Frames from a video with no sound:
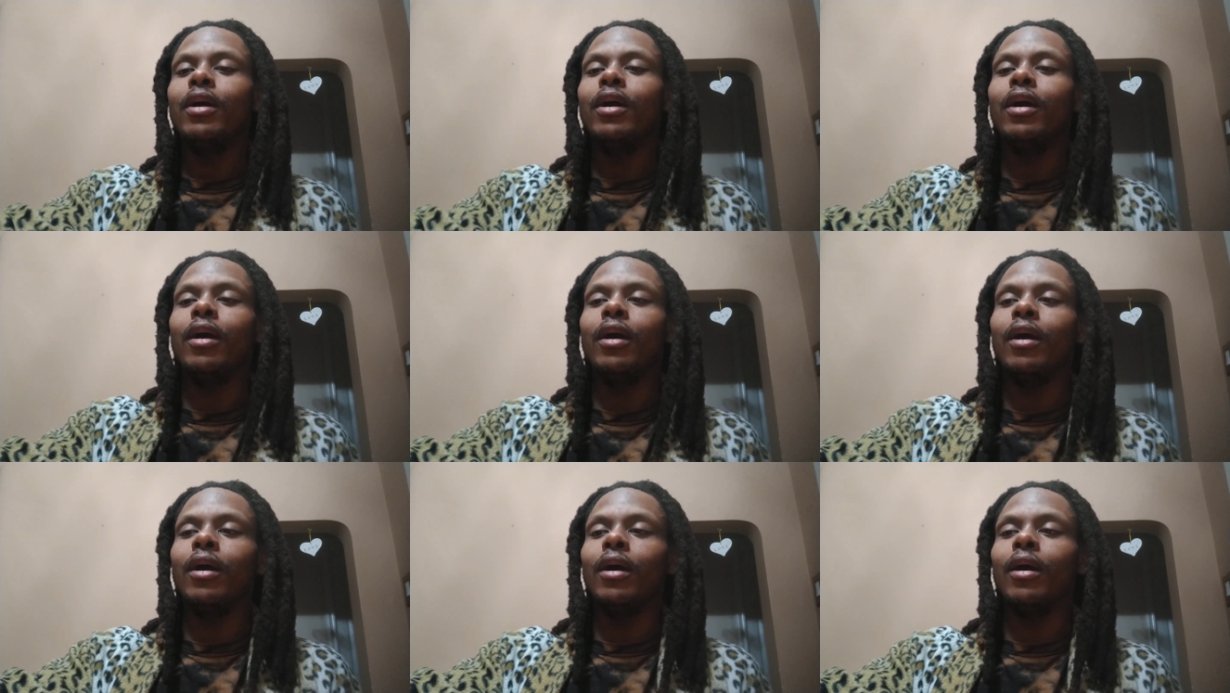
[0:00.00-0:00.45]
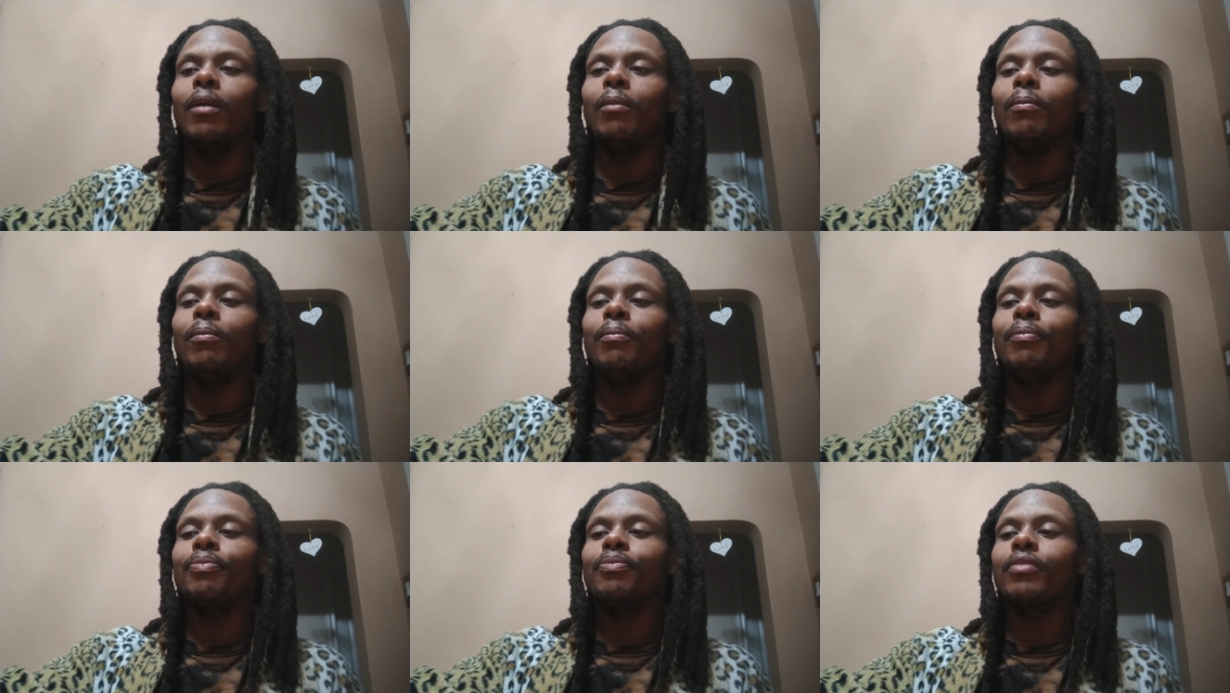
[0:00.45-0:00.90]

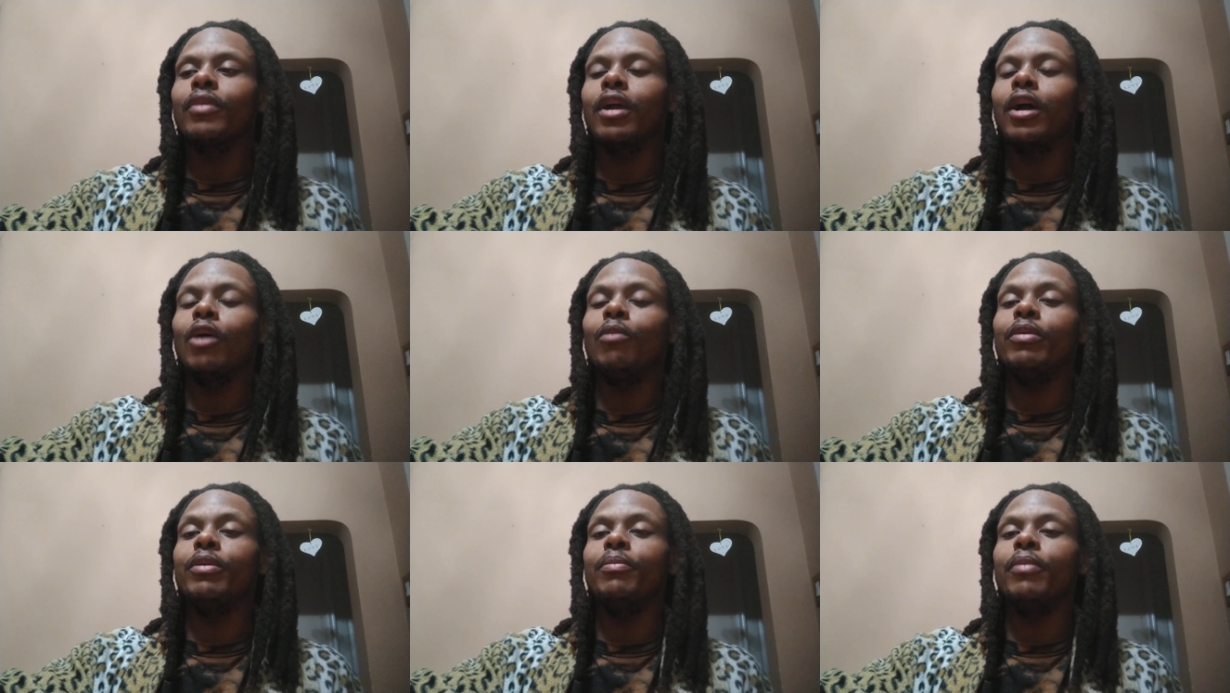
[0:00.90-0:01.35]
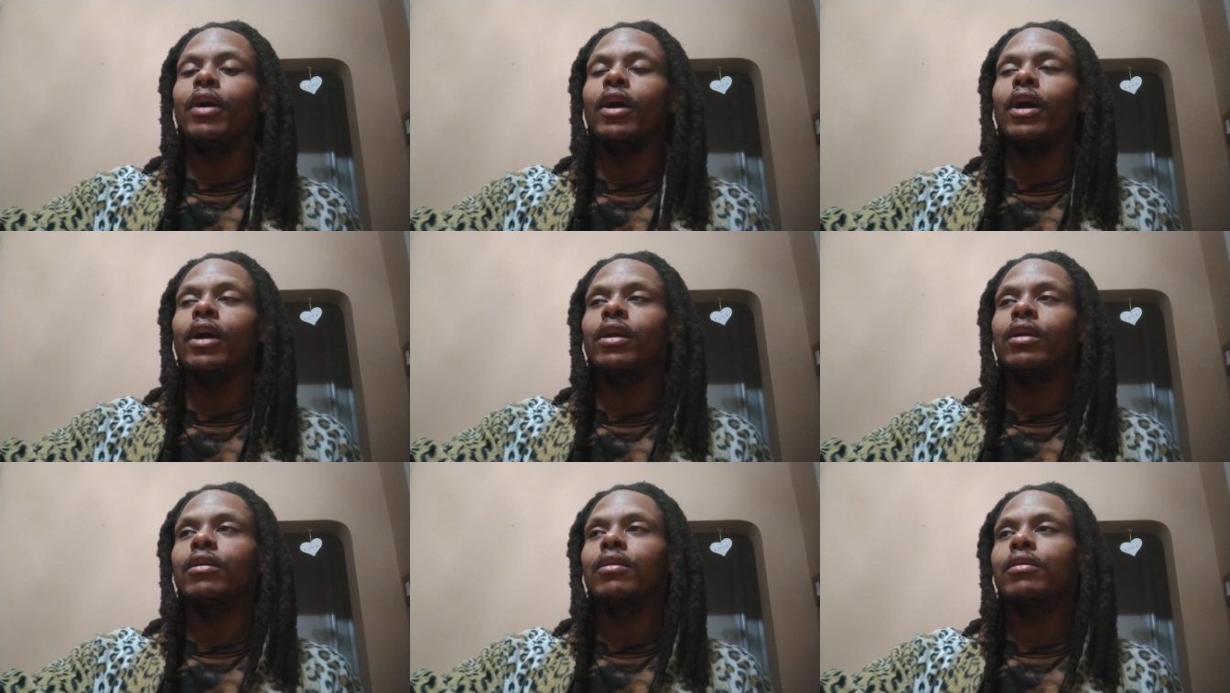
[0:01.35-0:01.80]
Um I'll be
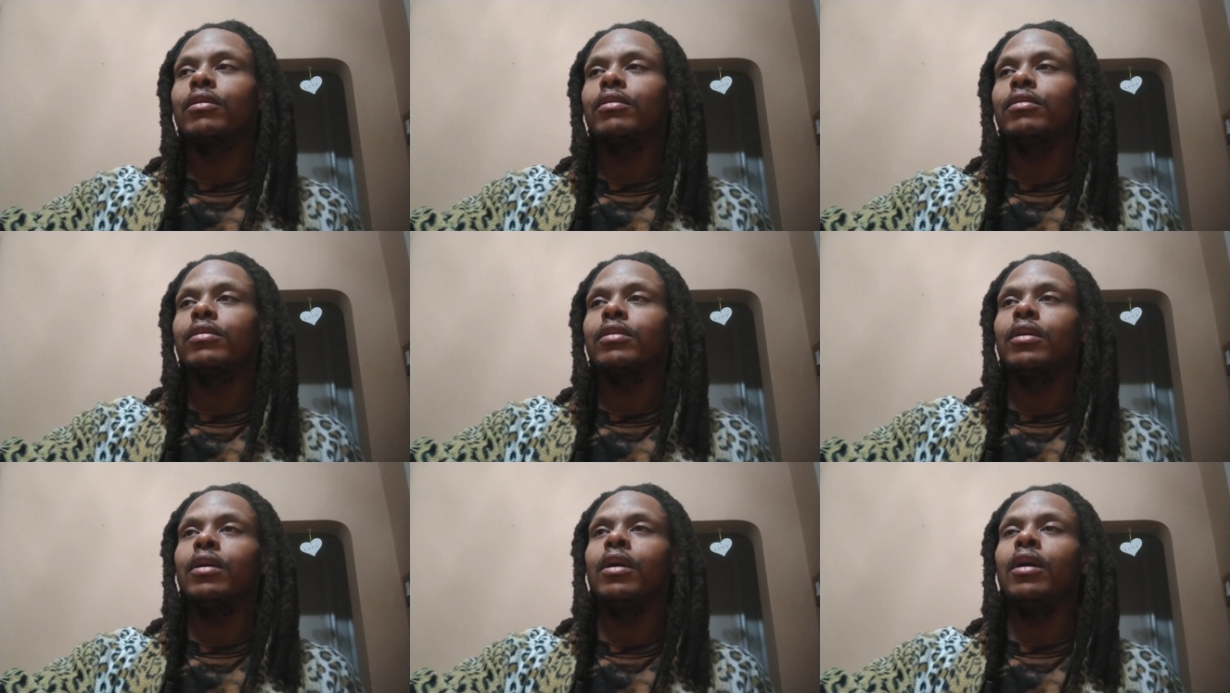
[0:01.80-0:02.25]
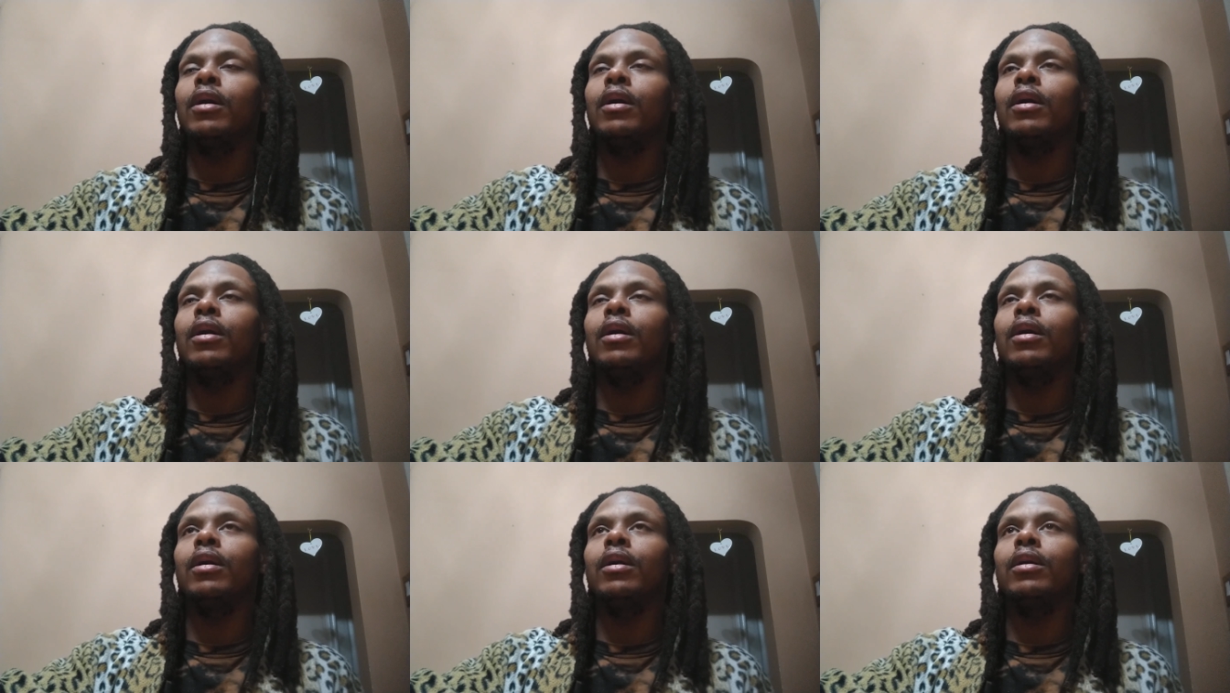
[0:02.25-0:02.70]
back
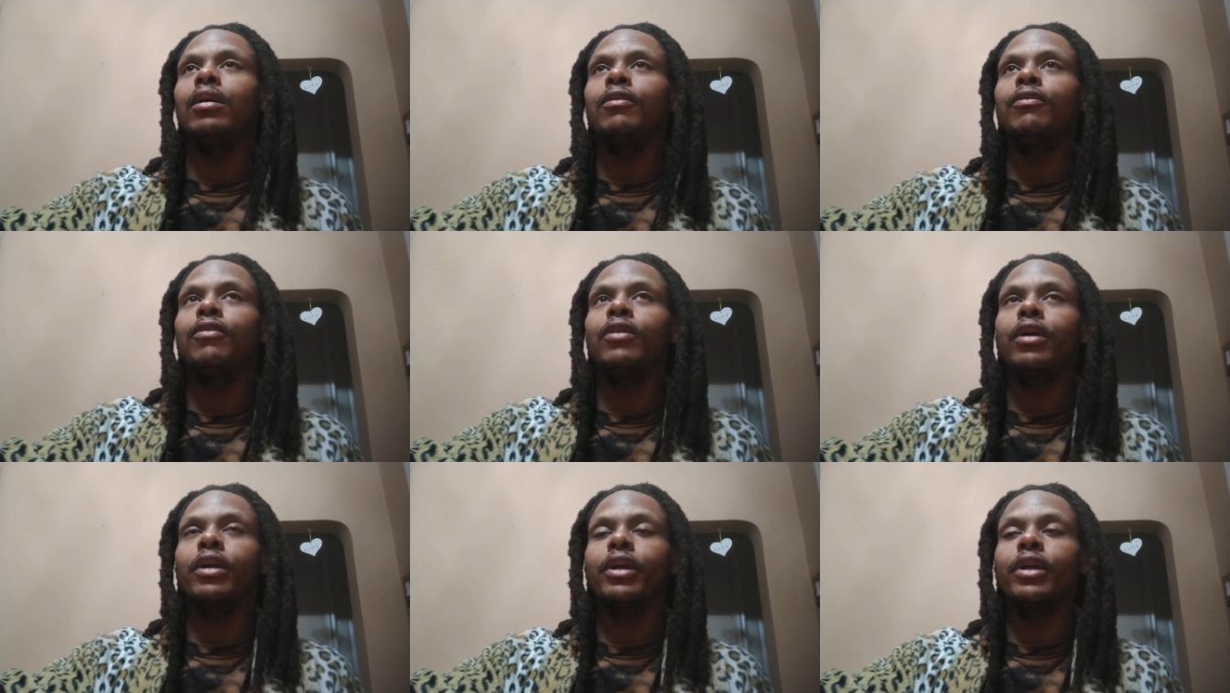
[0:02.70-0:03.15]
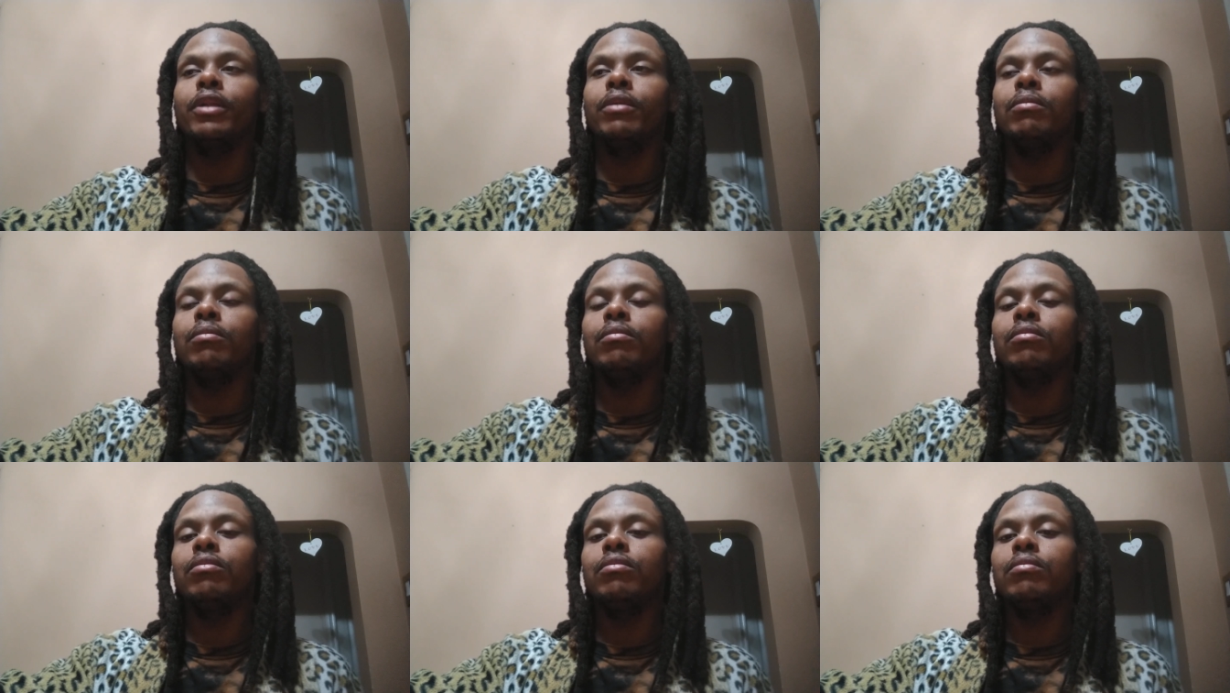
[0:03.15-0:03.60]
uh
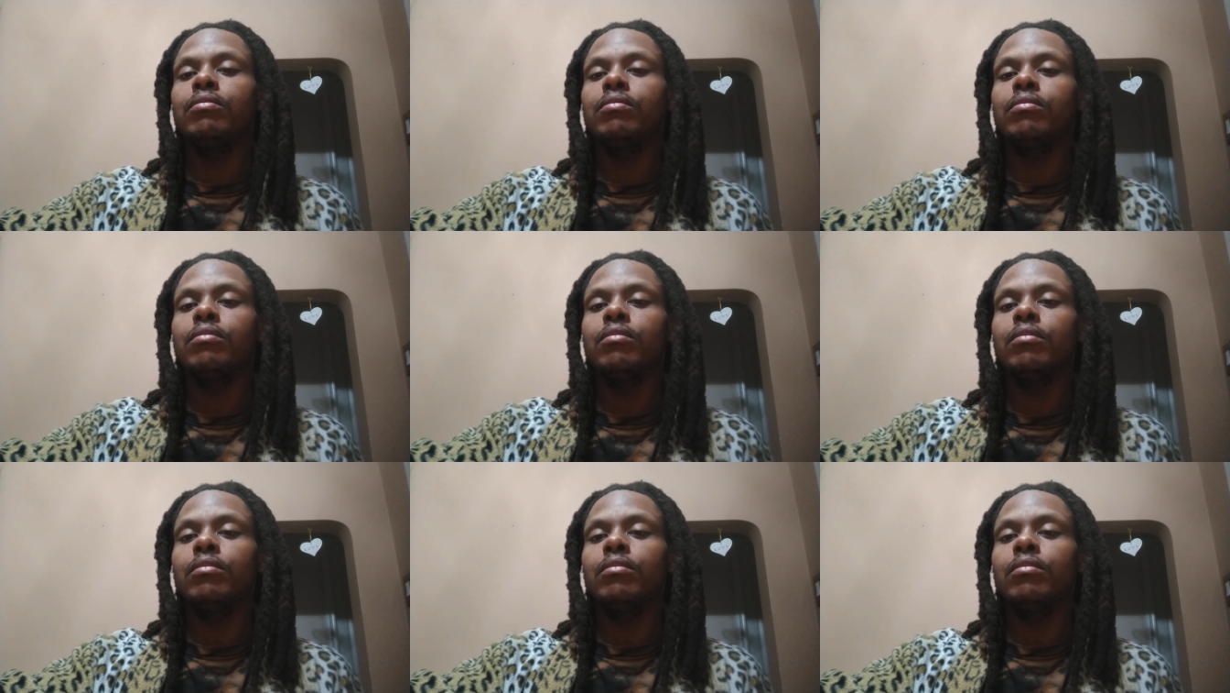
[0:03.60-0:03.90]
fucking